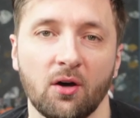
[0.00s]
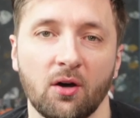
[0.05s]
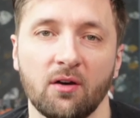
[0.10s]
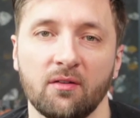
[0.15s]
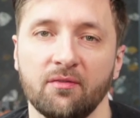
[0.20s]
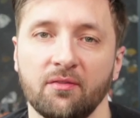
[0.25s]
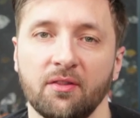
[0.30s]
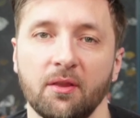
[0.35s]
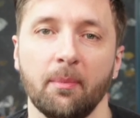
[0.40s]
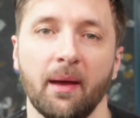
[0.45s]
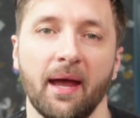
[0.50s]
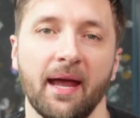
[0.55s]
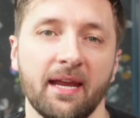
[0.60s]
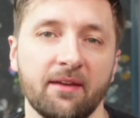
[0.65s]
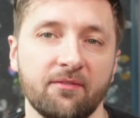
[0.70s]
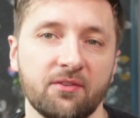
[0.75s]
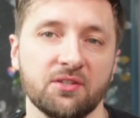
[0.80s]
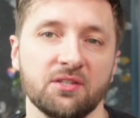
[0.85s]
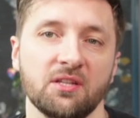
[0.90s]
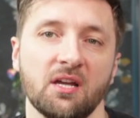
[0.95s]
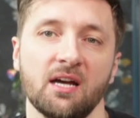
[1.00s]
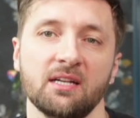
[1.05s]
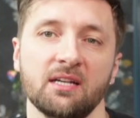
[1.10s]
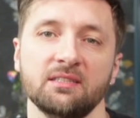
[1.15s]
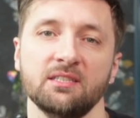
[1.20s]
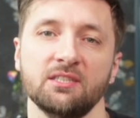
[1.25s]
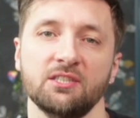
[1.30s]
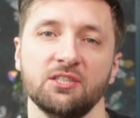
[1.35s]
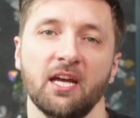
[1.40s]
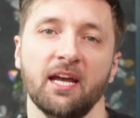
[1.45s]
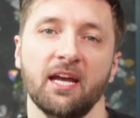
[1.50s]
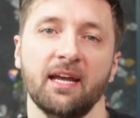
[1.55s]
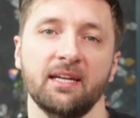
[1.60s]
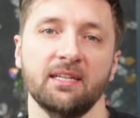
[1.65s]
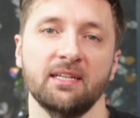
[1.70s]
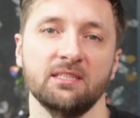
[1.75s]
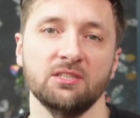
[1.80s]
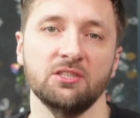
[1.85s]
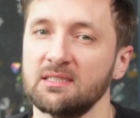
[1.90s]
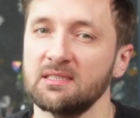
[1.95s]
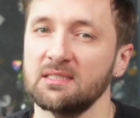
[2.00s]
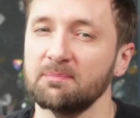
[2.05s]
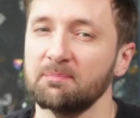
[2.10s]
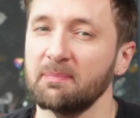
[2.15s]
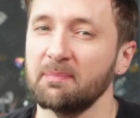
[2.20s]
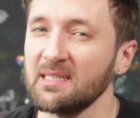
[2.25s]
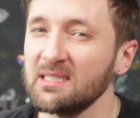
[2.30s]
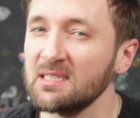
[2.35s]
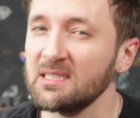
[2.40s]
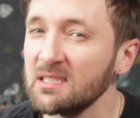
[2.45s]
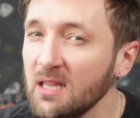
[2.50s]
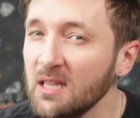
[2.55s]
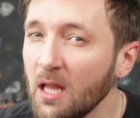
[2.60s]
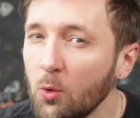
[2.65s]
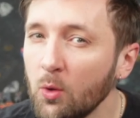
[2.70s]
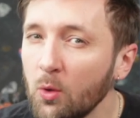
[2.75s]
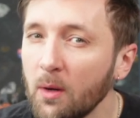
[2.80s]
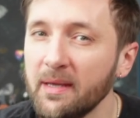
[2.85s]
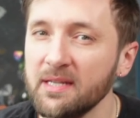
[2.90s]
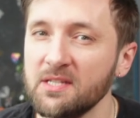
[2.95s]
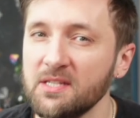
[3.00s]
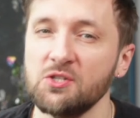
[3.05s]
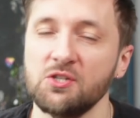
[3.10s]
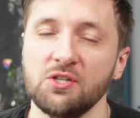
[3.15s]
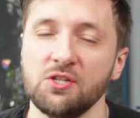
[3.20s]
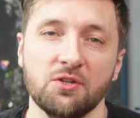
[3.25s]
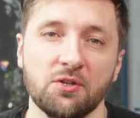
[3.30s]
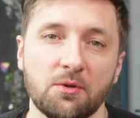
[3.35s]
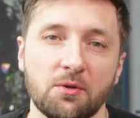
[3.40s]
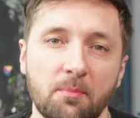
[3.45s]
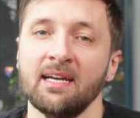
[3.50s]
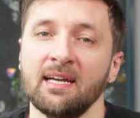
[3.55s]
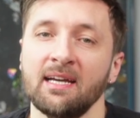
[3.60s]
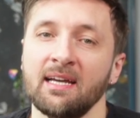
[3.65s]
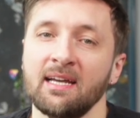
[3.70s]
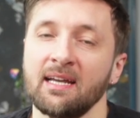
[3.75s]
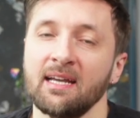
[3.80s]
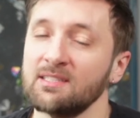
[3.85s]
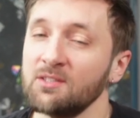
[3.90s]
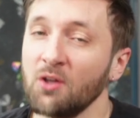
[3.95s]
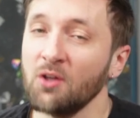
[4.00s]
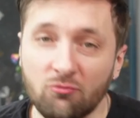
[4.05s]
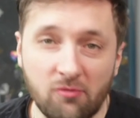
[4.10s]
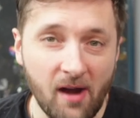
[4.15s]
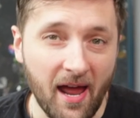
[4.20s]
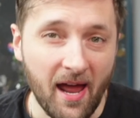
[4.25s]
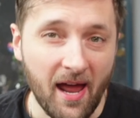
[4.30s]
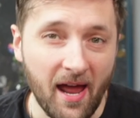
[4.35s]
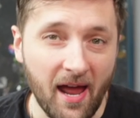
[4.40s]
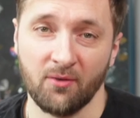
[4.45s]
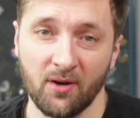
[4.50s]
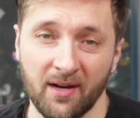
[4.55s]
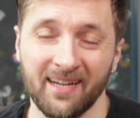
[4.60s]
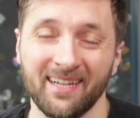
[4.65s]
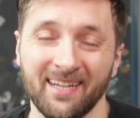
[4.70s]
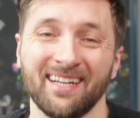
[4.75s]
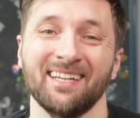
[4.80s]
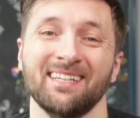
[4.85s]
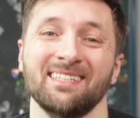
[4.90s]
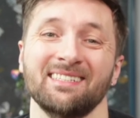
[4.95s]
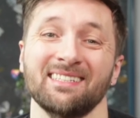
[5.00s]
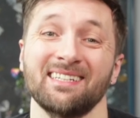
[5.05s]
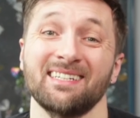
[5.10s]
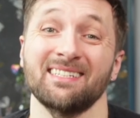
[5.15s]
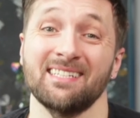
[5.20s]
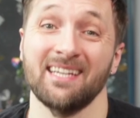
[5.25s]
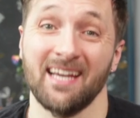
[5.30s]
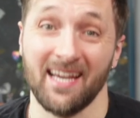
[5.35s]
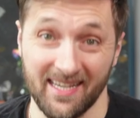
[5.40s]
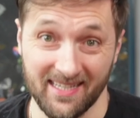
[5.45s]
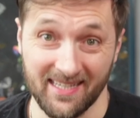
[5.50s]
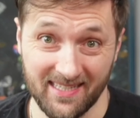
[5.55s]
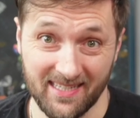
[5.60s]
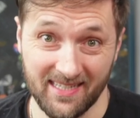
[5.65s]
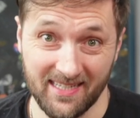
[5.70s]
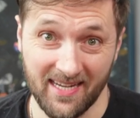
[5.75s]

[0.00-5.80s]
The behavior starts to change, a bit slower messaging you back. It's not random, it's a test.